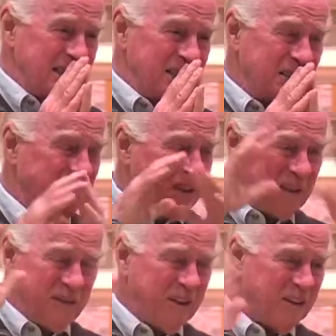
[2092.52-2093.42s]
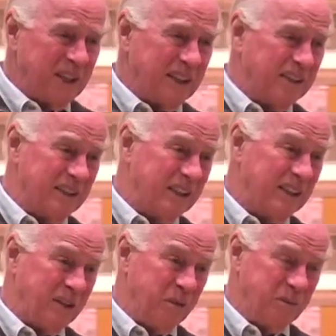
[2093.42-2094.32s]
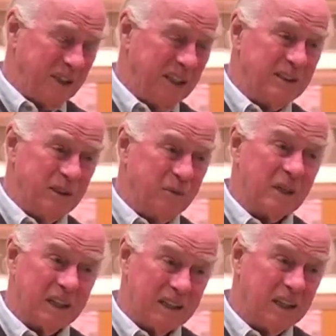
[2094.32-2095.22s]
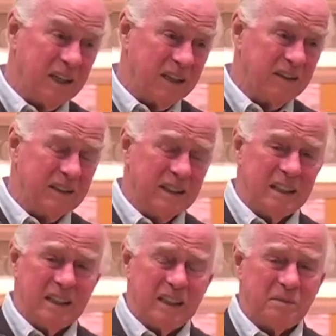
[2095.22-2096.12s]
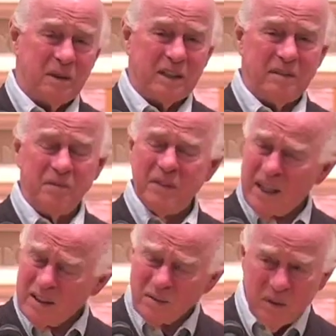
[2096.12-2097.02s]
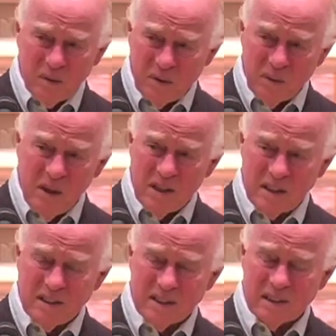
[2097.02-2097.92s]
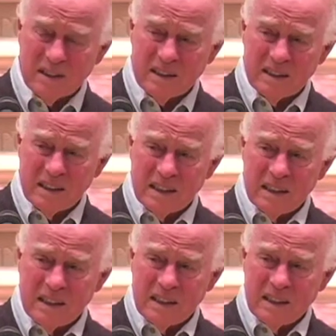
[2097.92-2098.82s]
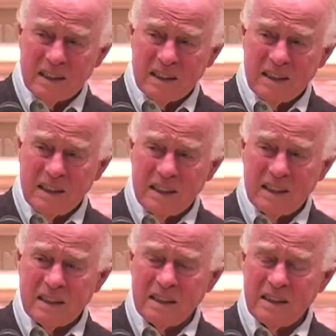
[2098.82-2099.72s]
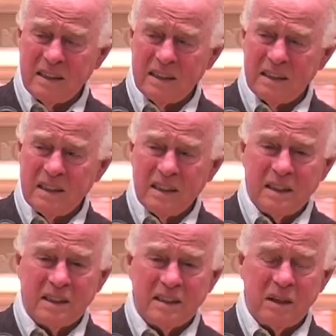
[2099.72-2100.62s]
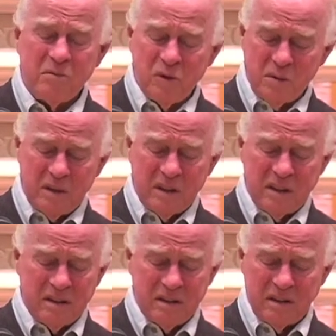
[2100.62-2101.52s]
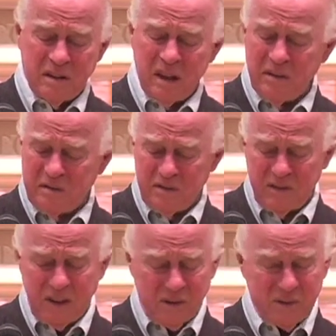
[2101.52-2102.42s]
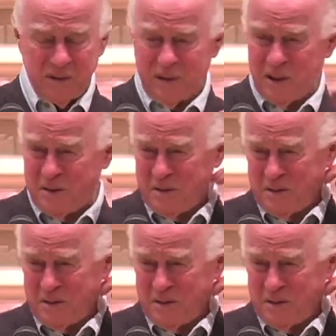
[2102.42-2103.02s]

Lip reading: You know, whatever it takes, and I hope to get to what it takes, but that's what we want. And some woman, I've dealt with so